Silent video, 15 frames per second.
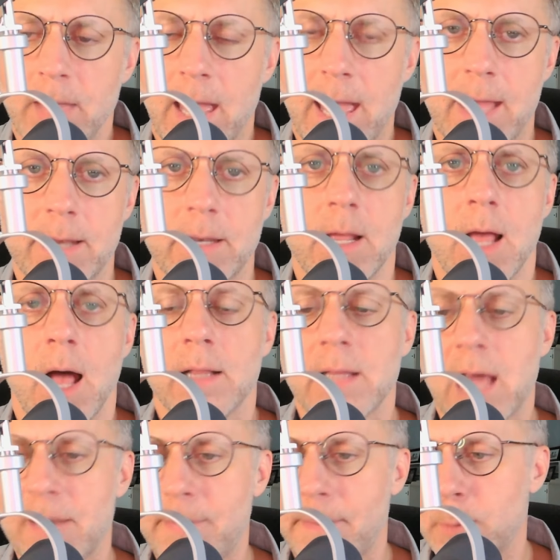And a
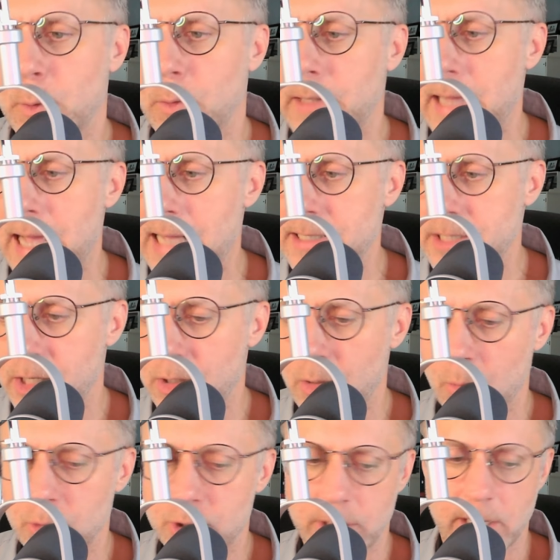lot of people will ask, you know,
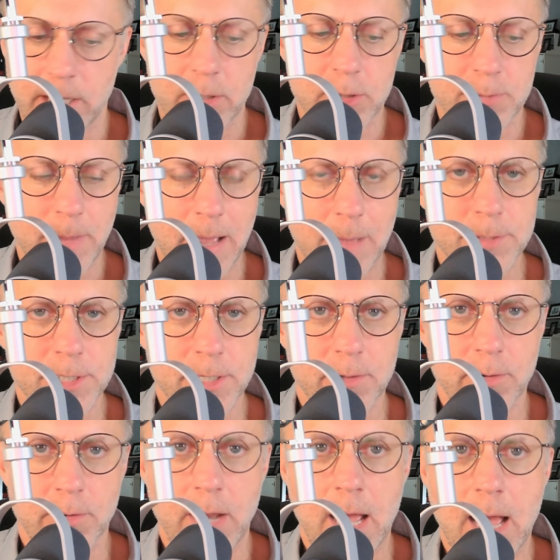well, should I use pepsin
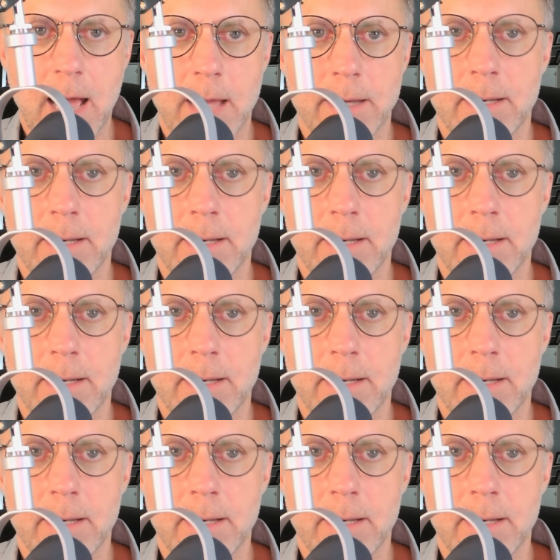or not?